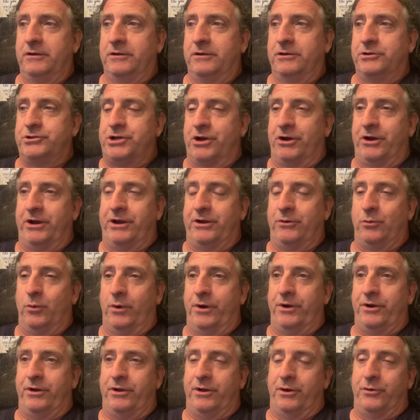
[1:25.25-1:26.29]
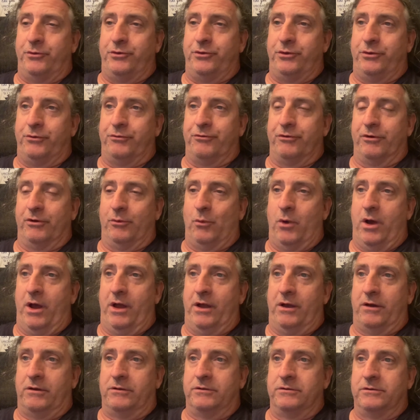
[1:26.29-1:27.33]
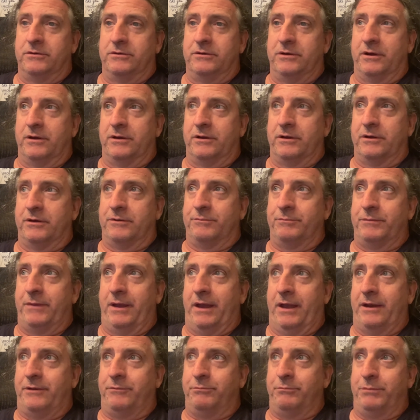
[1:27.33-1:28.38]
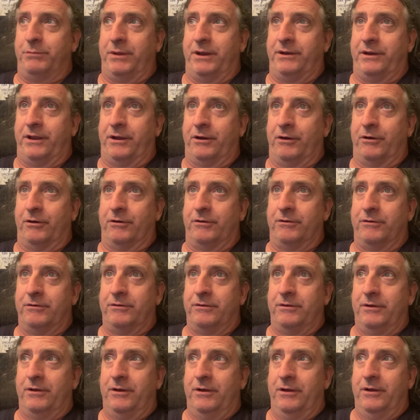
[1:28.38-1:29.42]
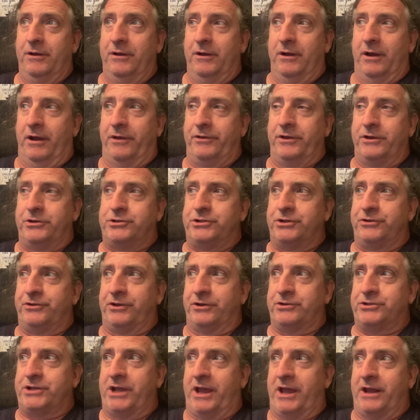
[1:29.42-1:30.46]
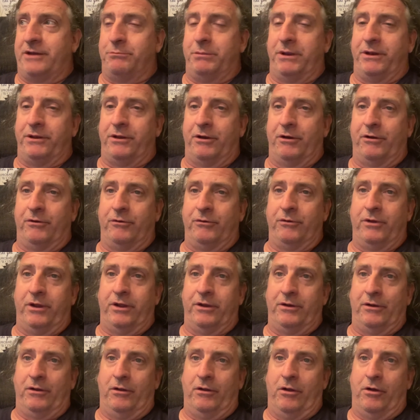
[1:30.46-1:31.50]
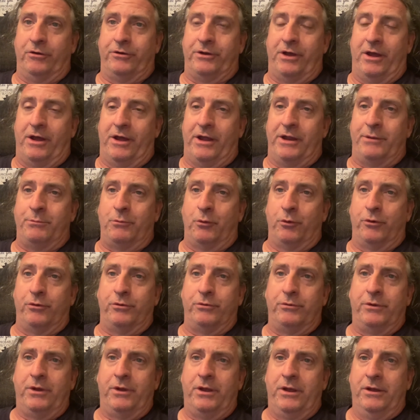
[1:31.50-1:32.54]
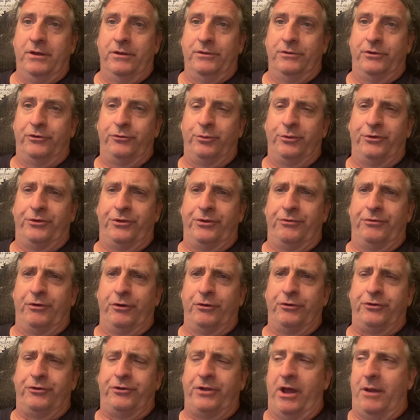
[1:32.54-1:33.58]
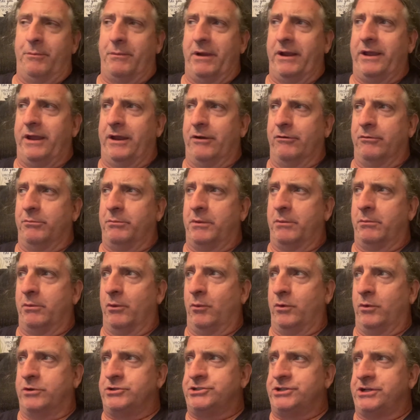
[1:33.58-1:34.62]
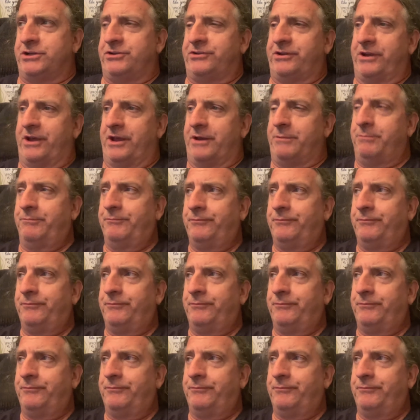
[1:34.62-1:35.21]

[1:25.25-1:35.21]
Sheri had wanted to go to for a while. Um, hadn't been there I think she said she hadn't been there in, in a long time, or this was the first time. I can't remember which she said.